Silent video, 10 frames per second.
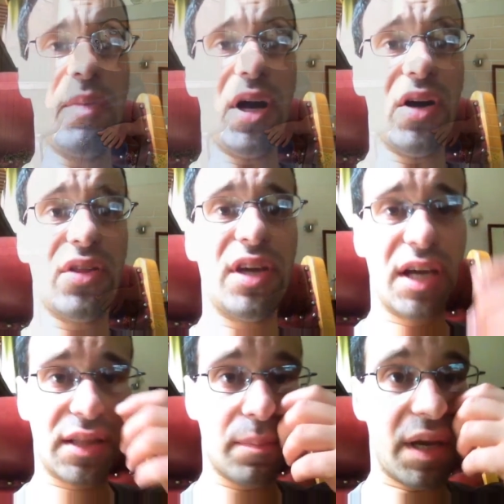about
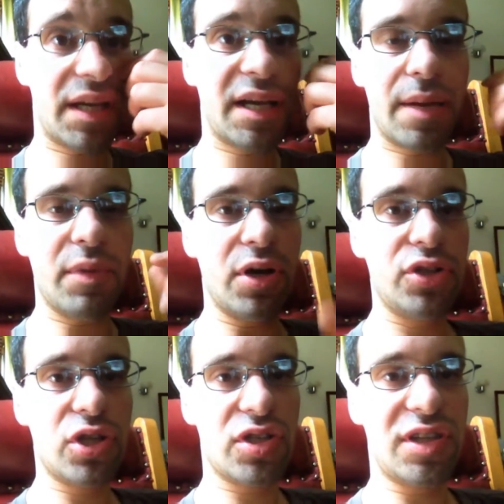that, my camera
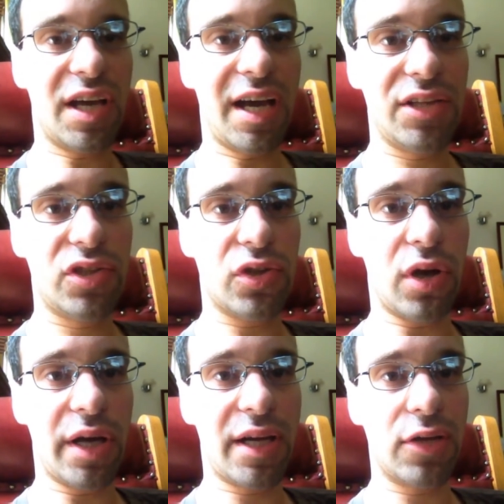just died,
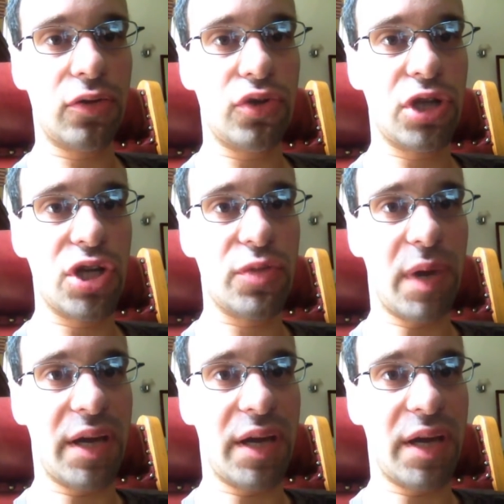so I had to change